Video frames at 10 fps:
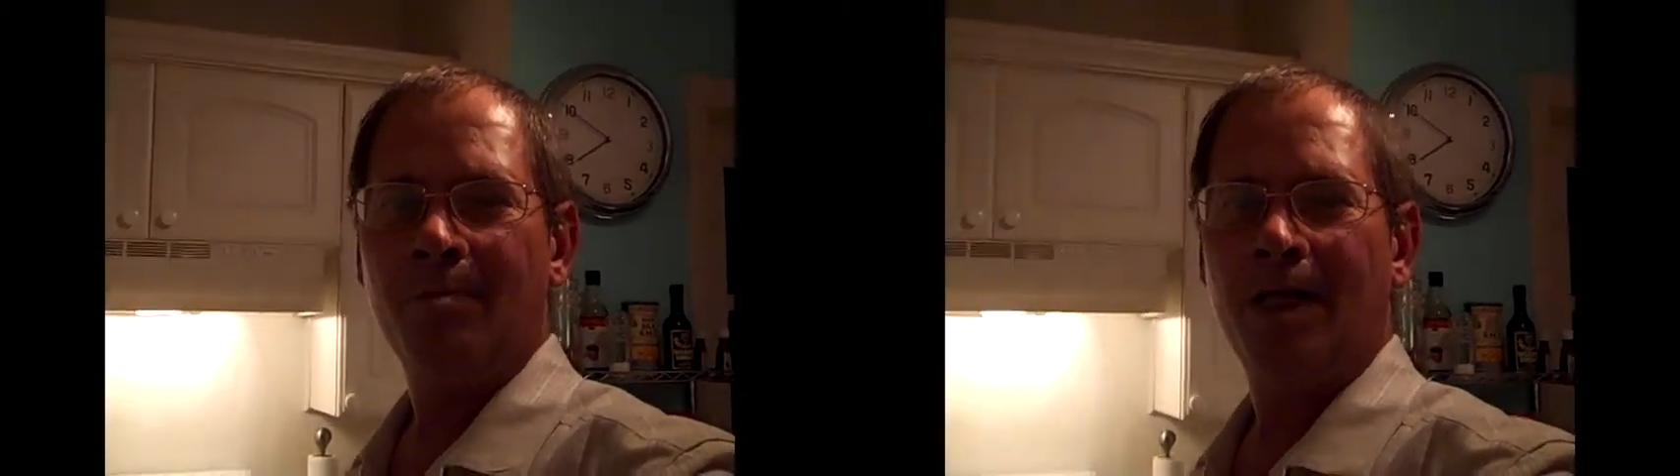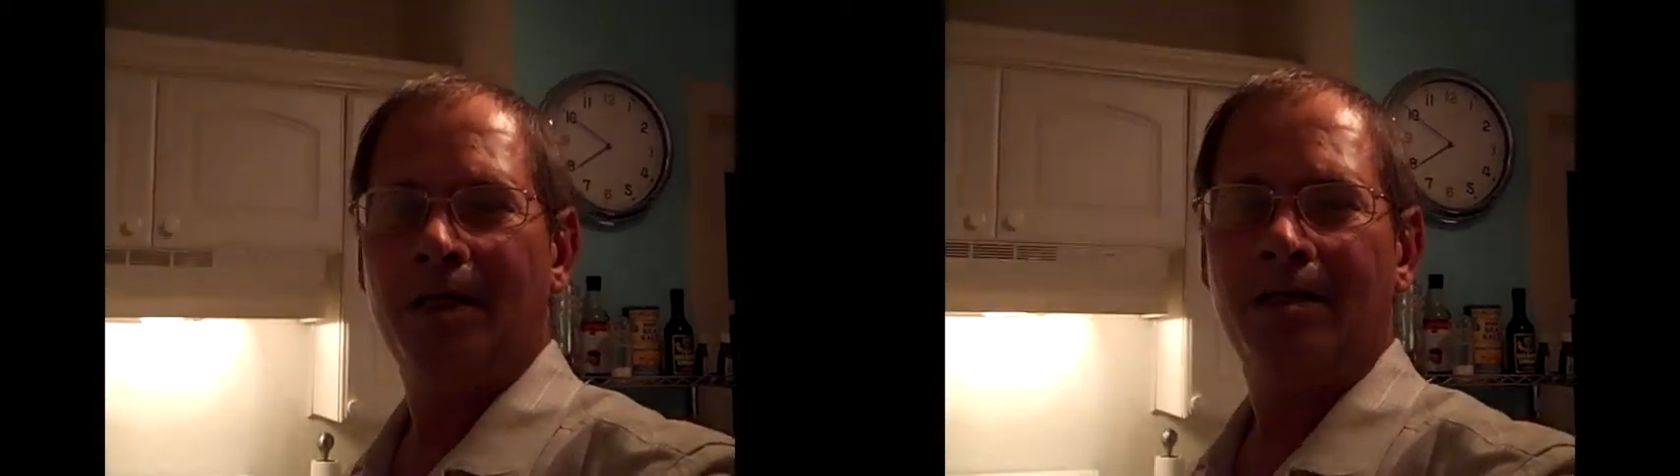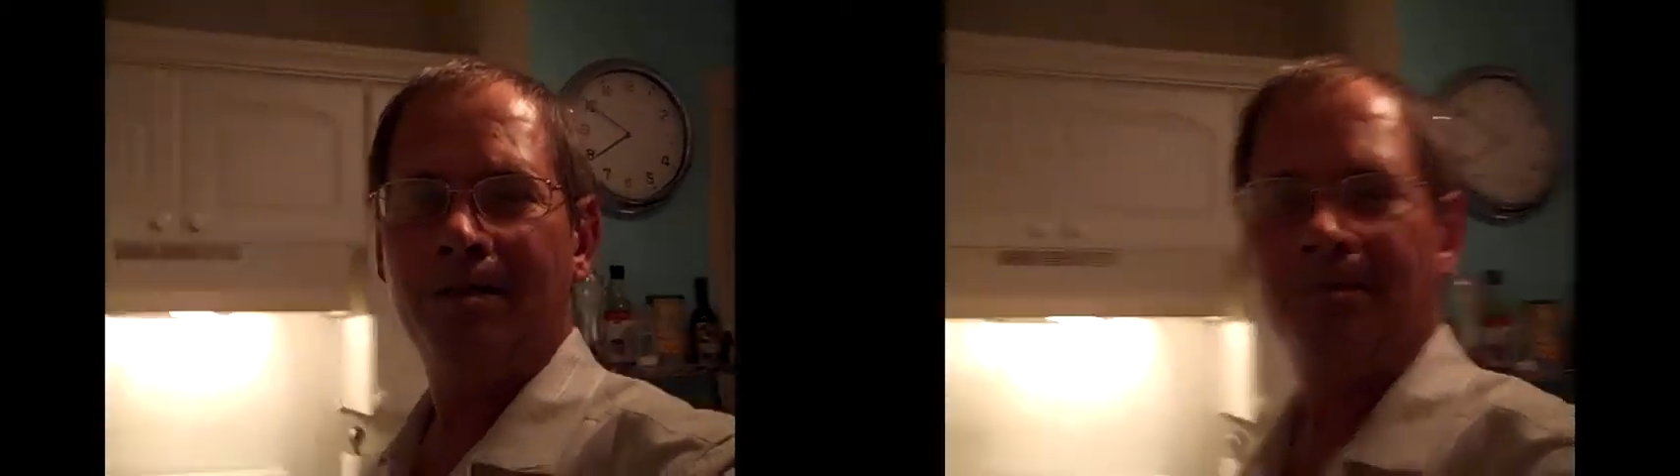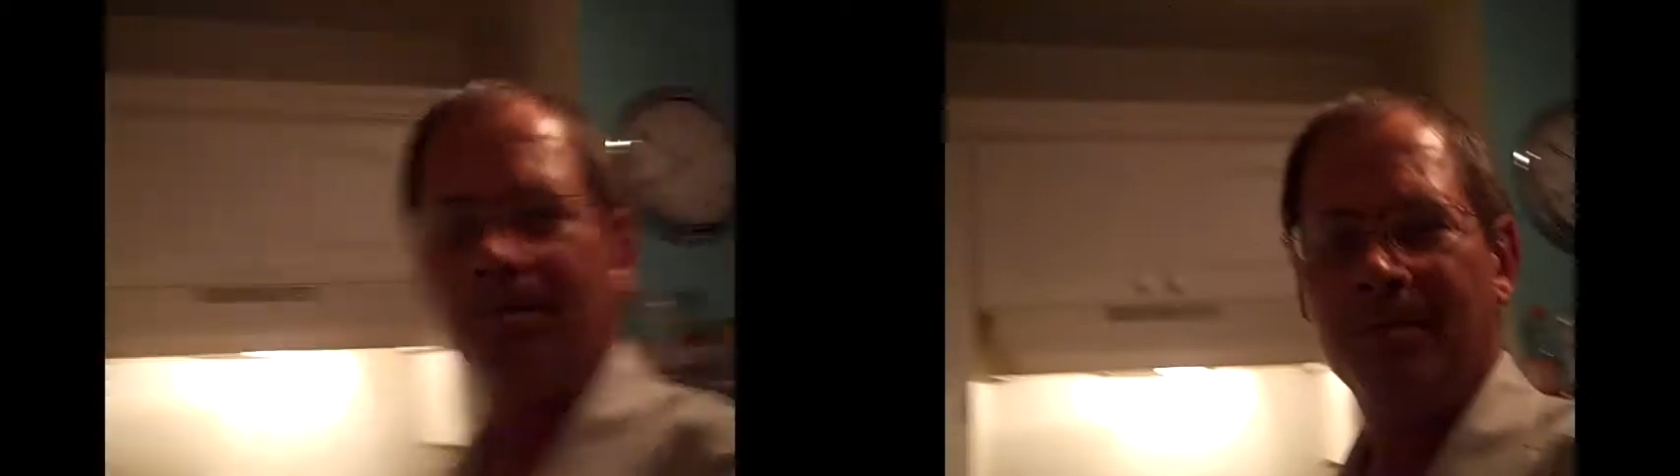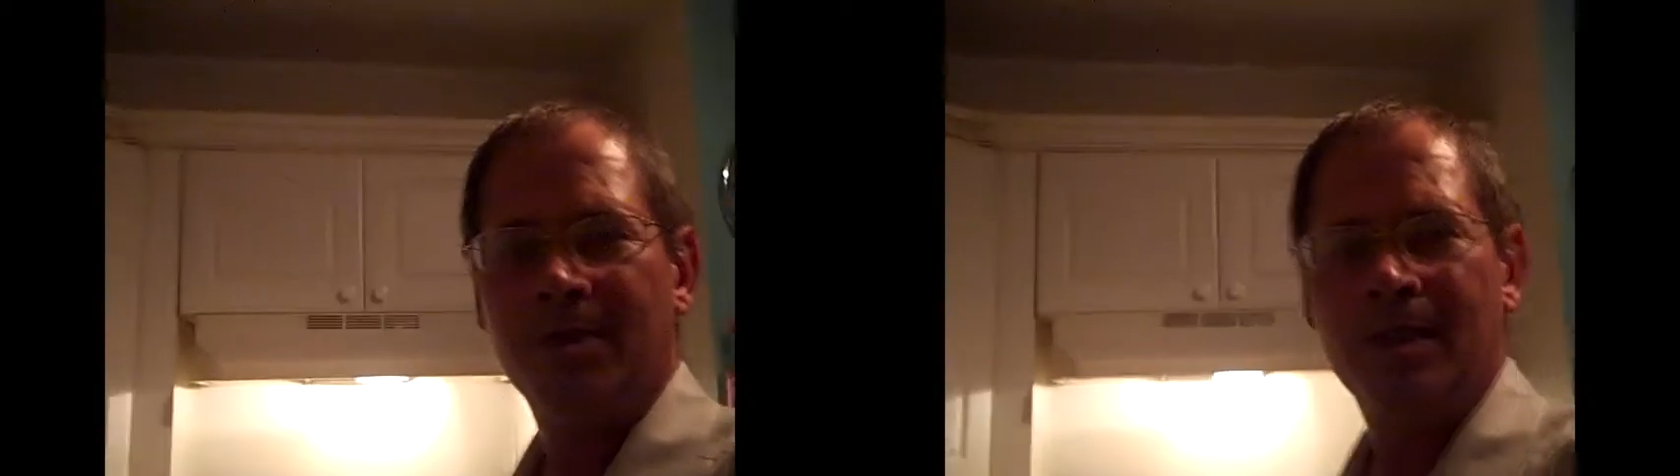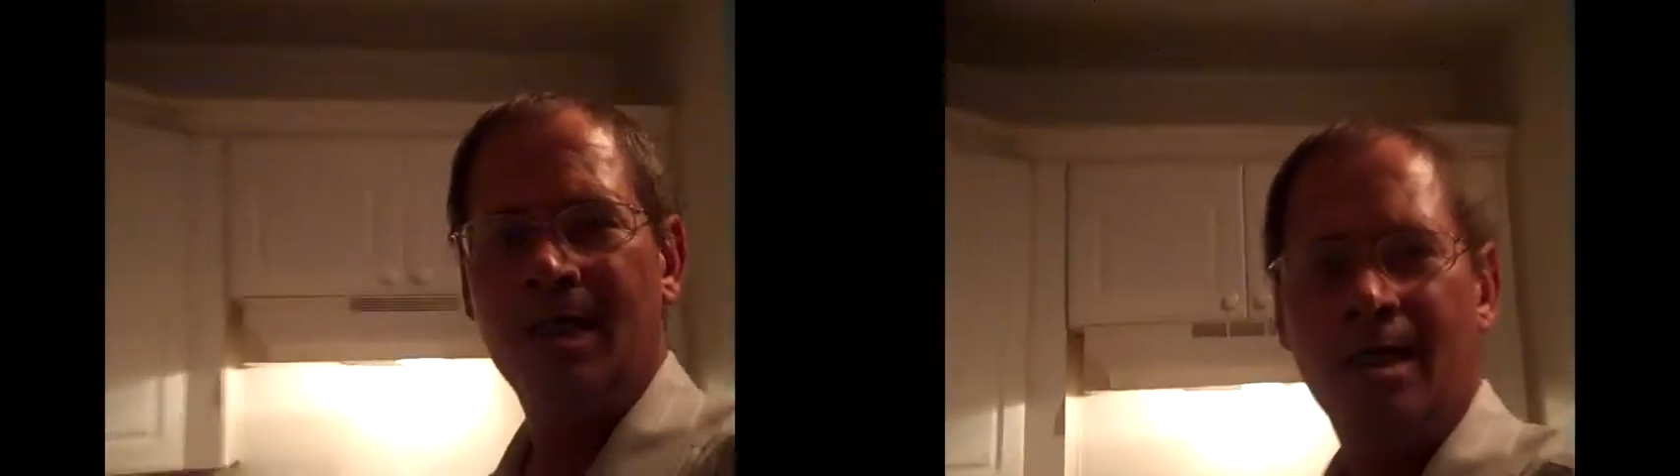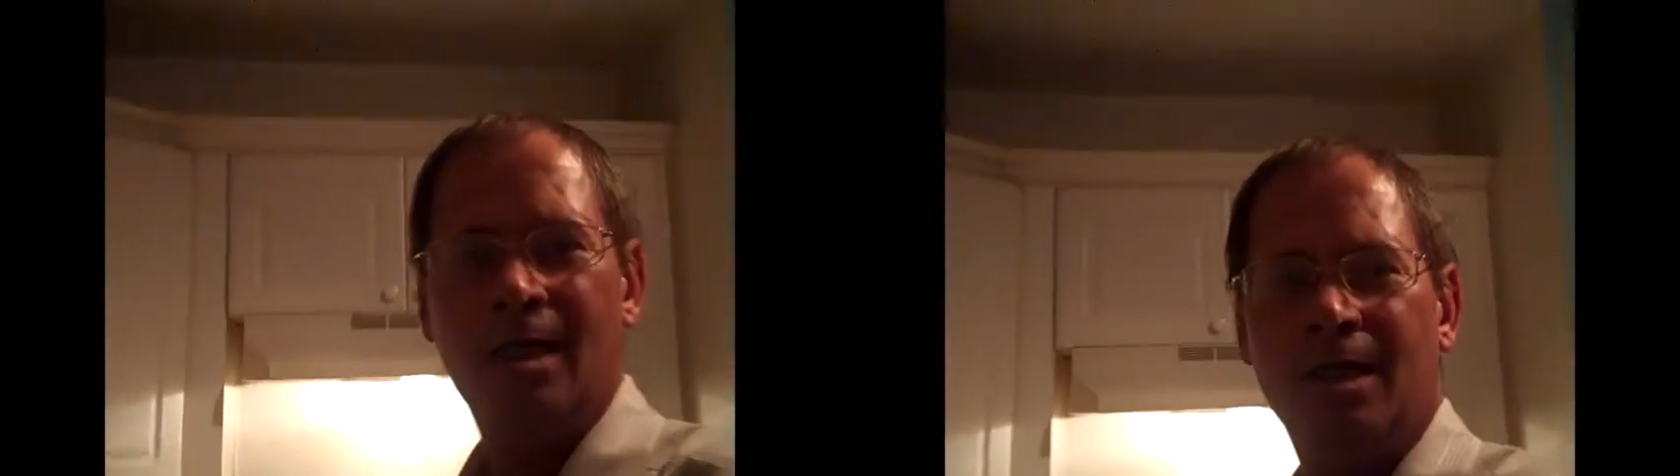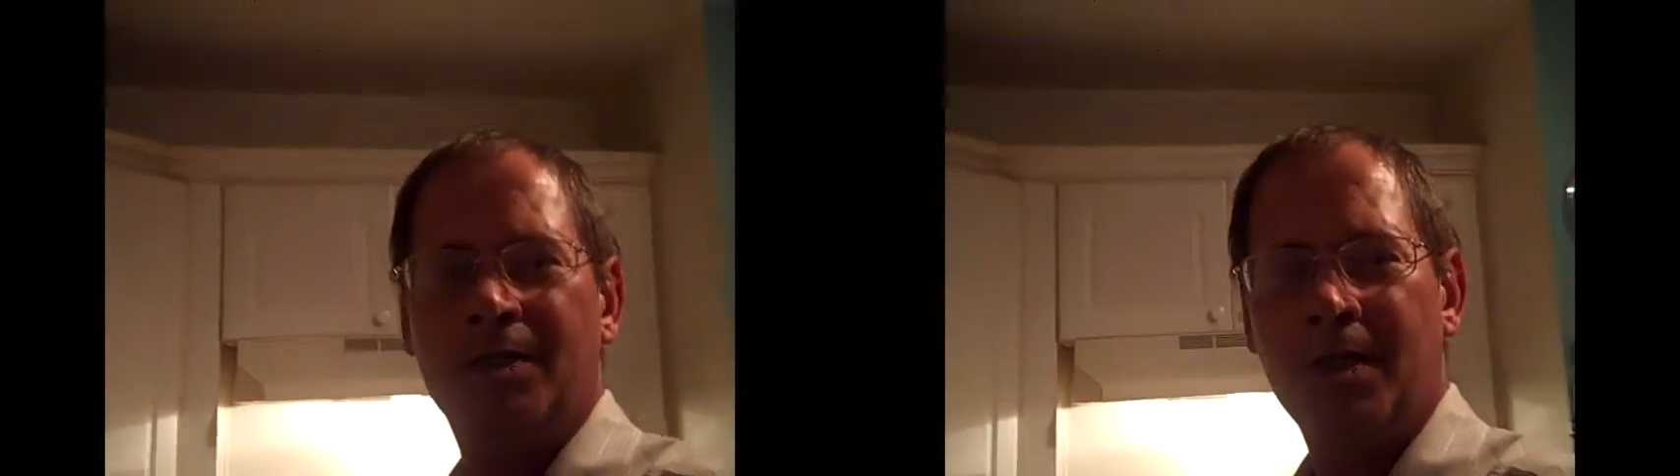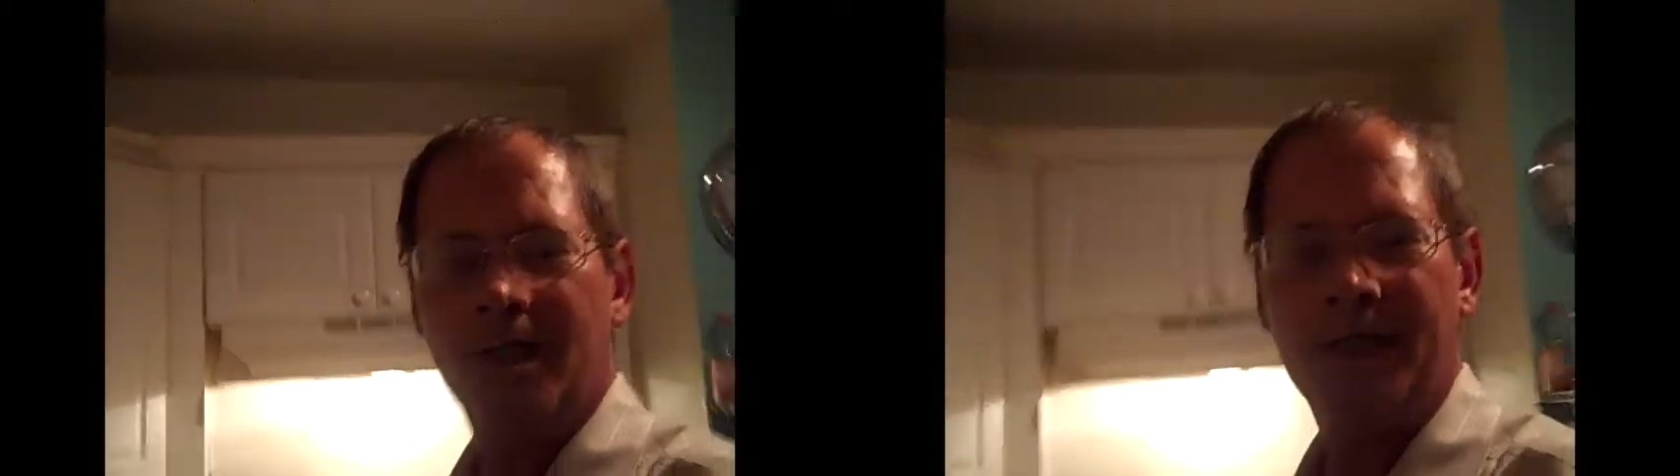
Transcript: going to show